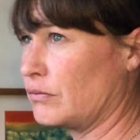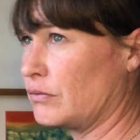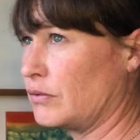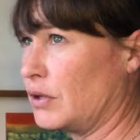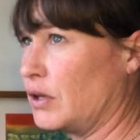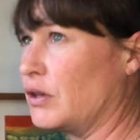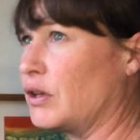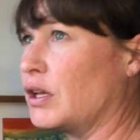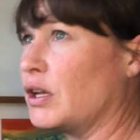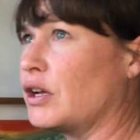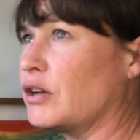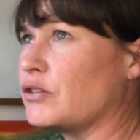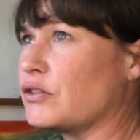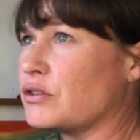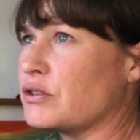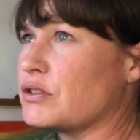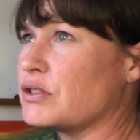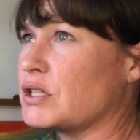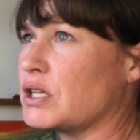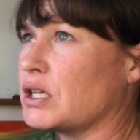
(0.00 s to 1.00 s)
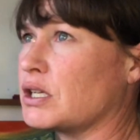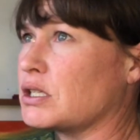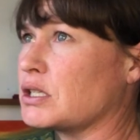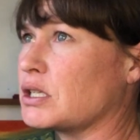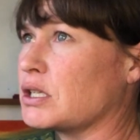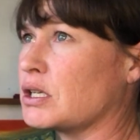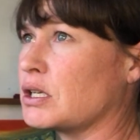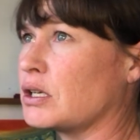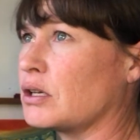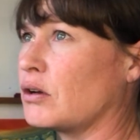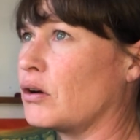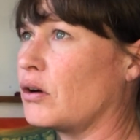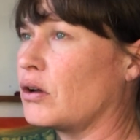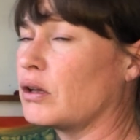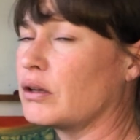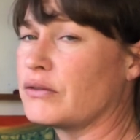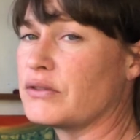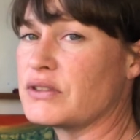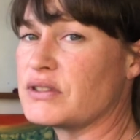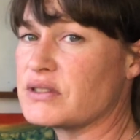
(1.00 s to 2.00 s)
And then understanding
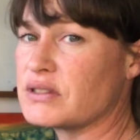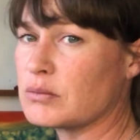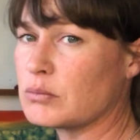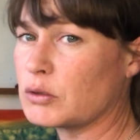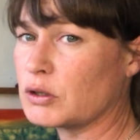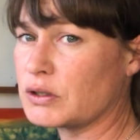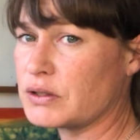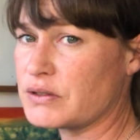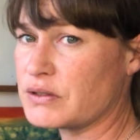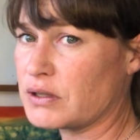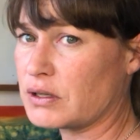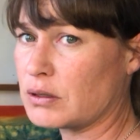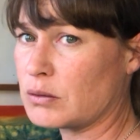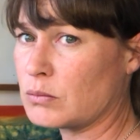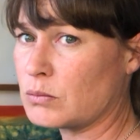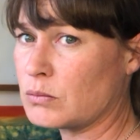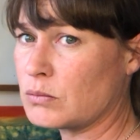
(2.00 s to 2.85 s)
all the symbolism